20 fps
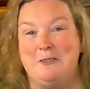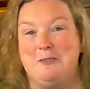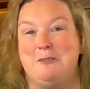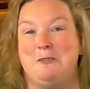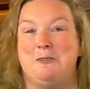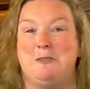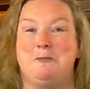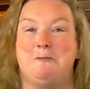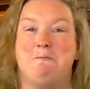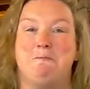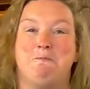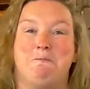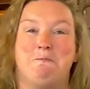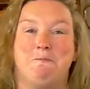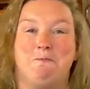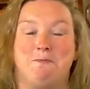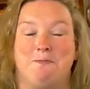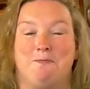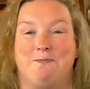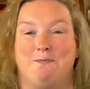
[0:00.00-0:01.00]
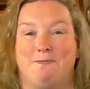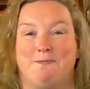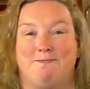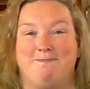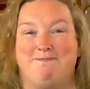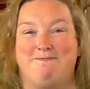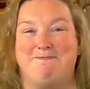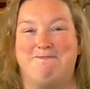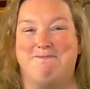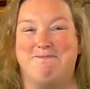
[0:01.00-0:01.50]

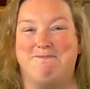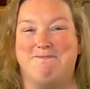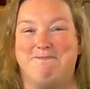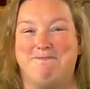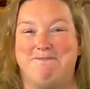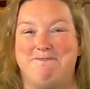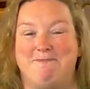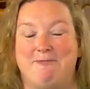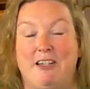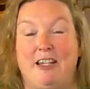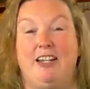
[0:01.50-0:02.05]
No one is speaking in this clip.